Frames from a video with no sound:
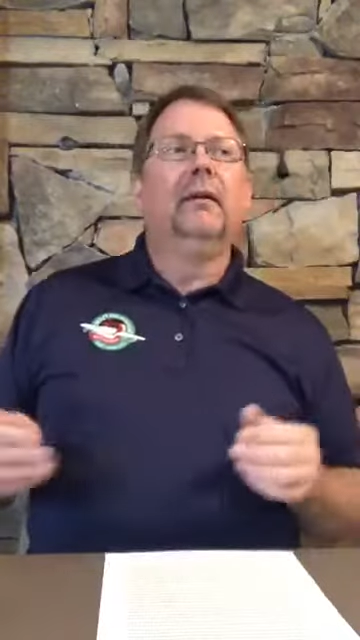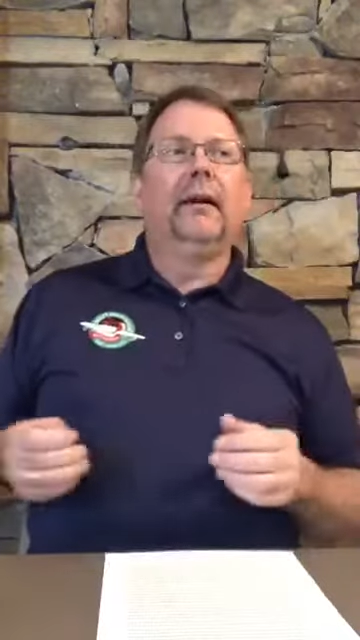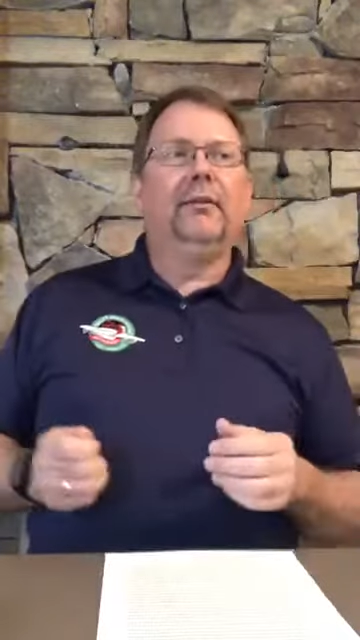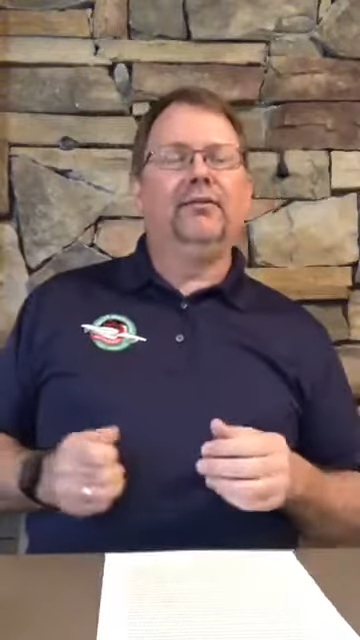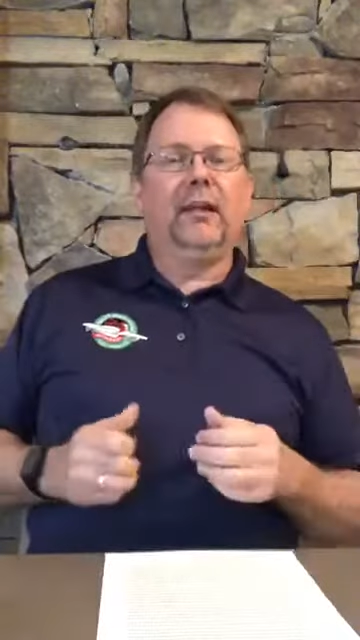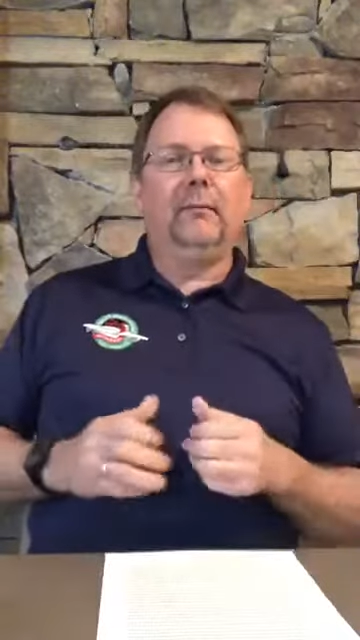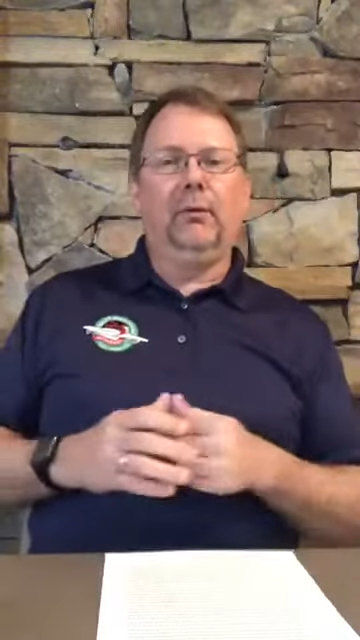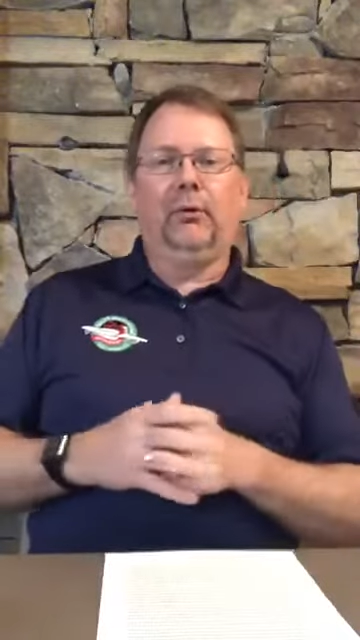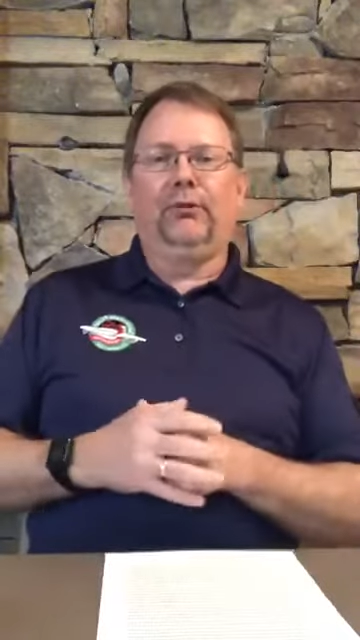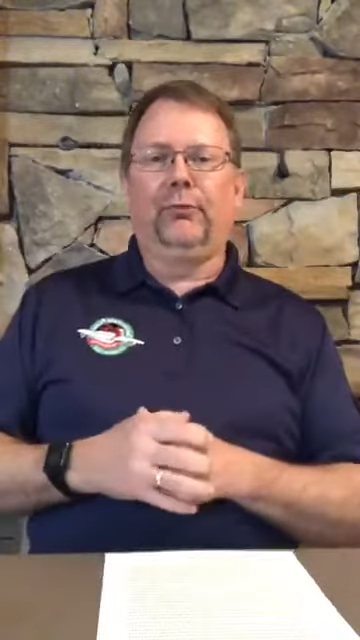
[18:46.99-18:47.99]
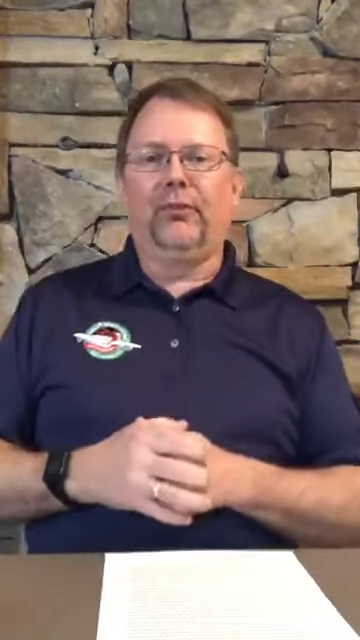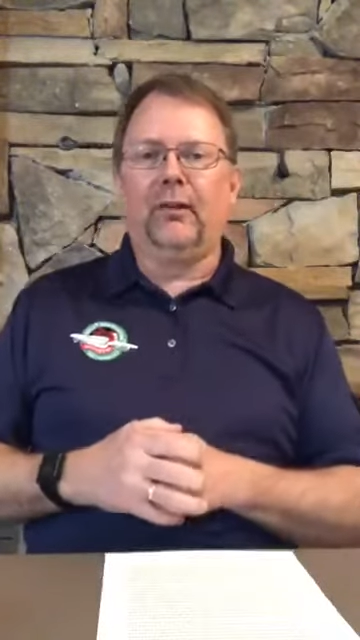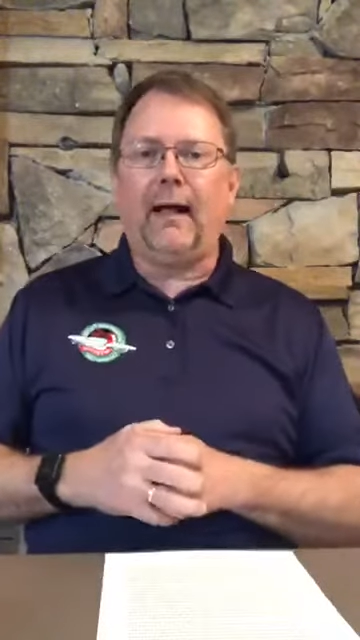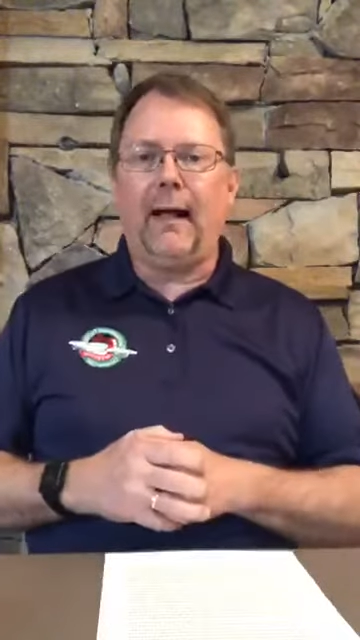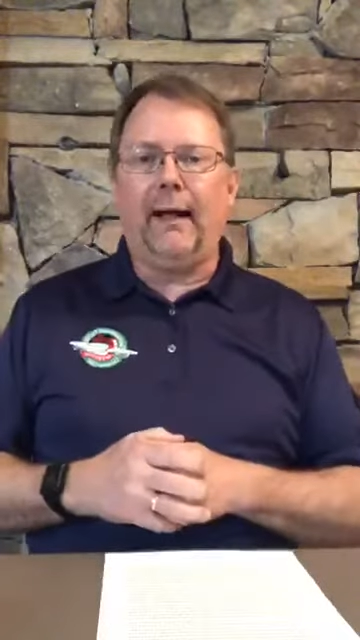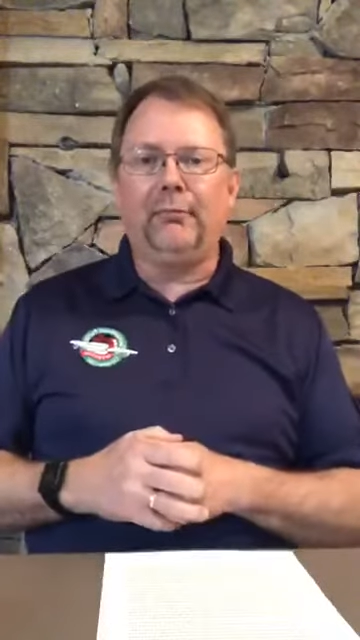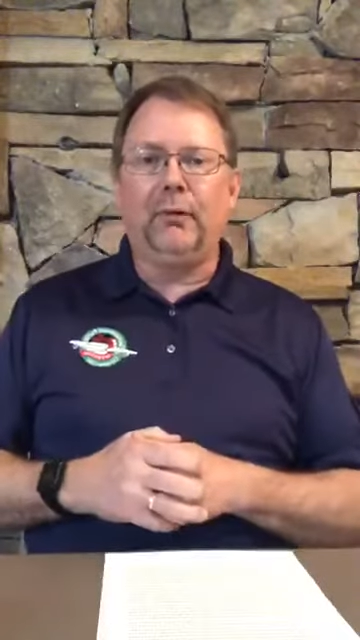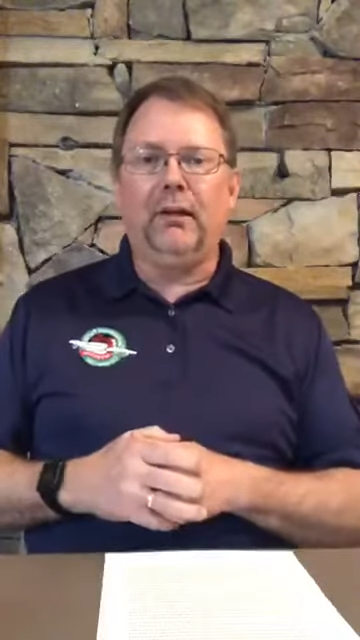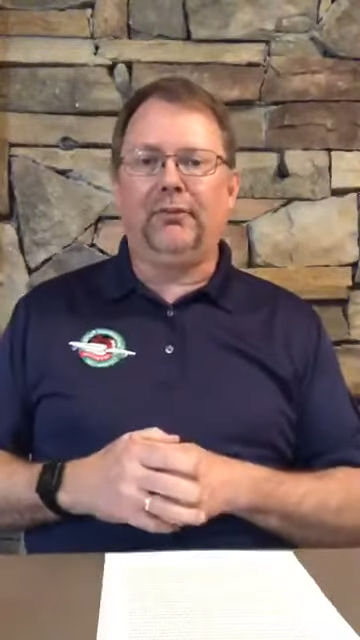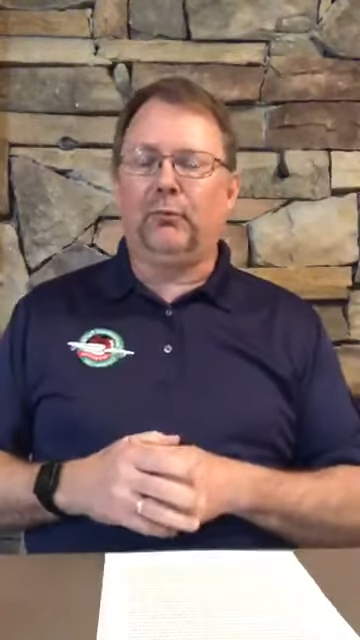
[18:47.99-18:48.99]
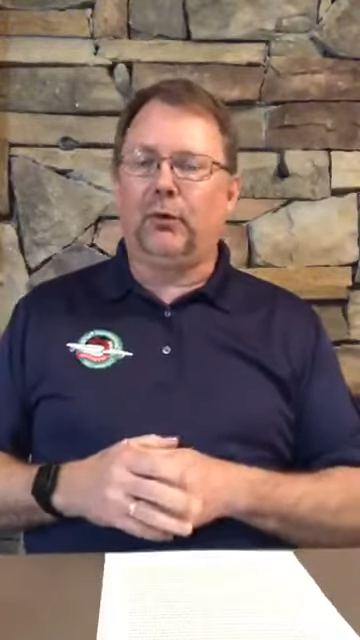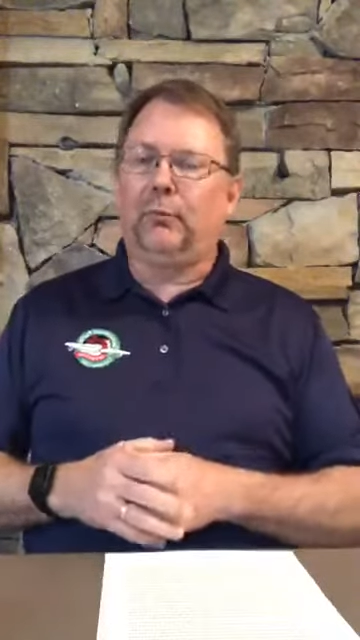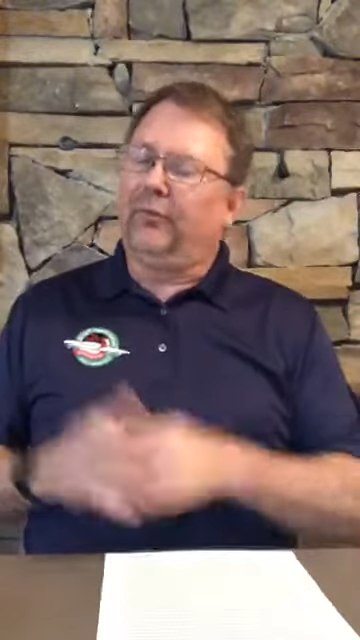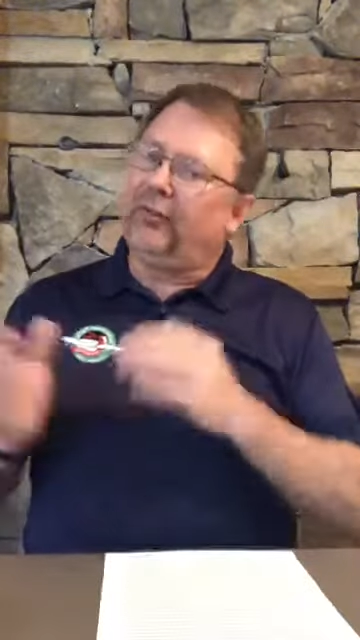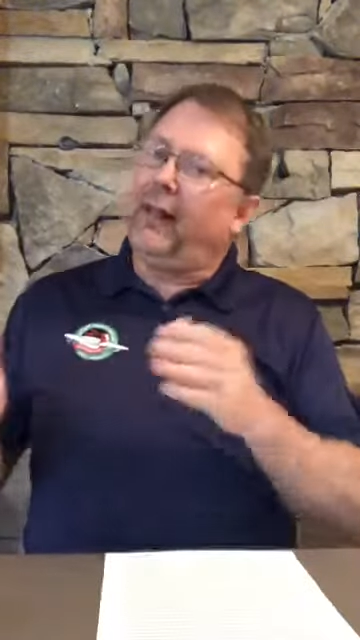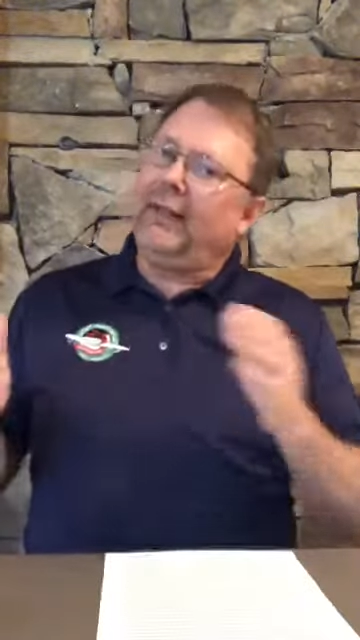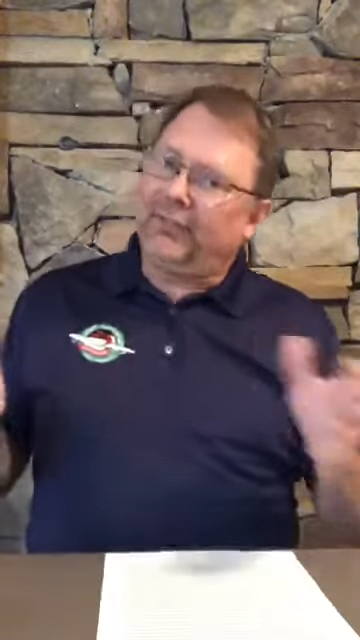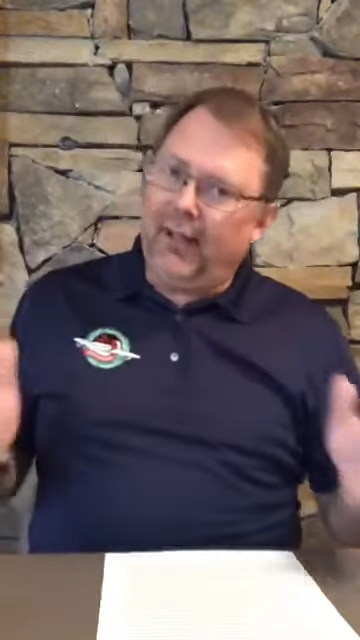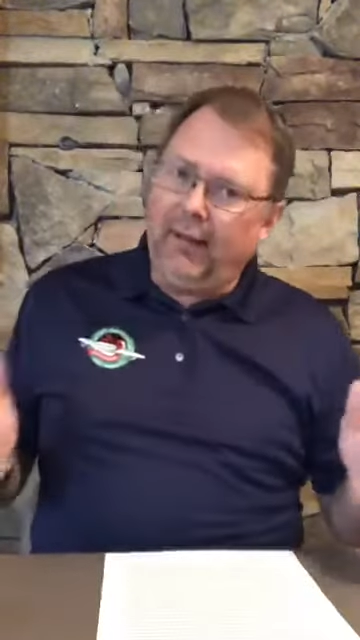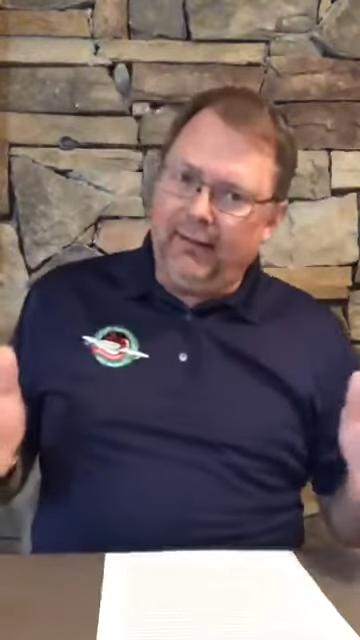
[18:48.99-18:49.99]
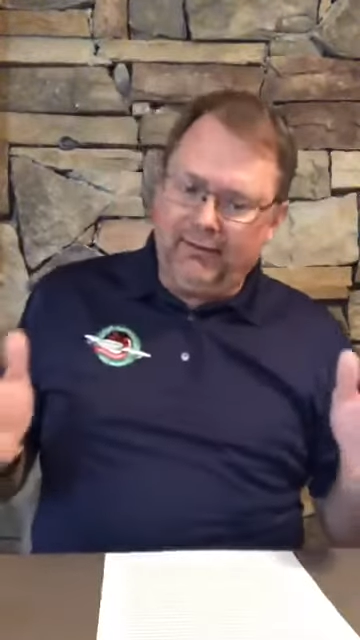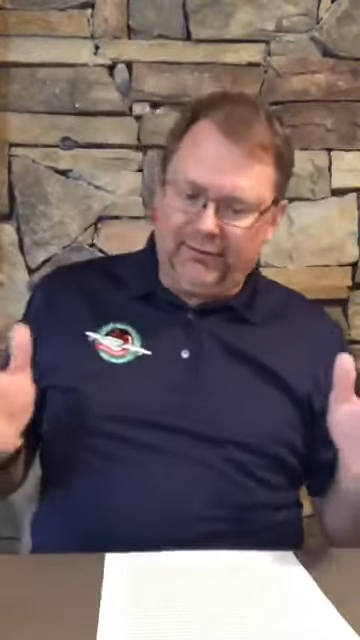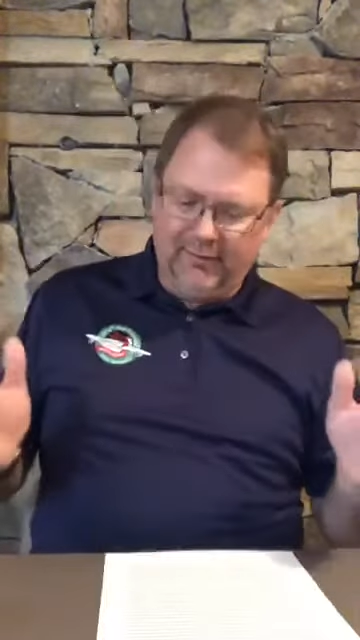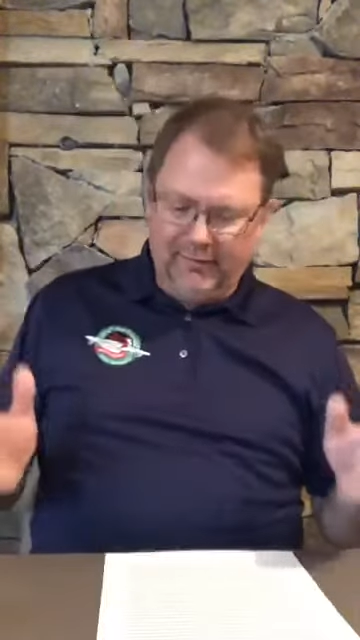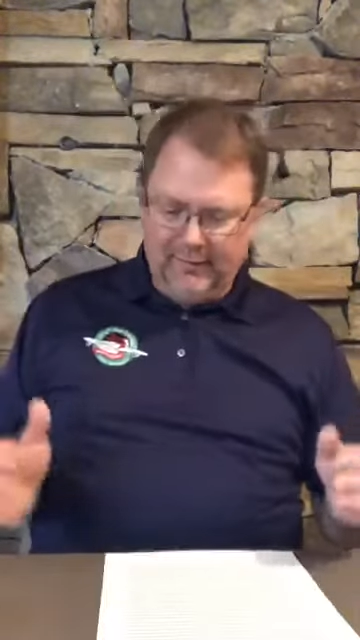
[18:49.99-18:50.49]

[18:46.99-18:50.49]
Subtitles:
And Jamie works with glass, but he doesn't work with glasses.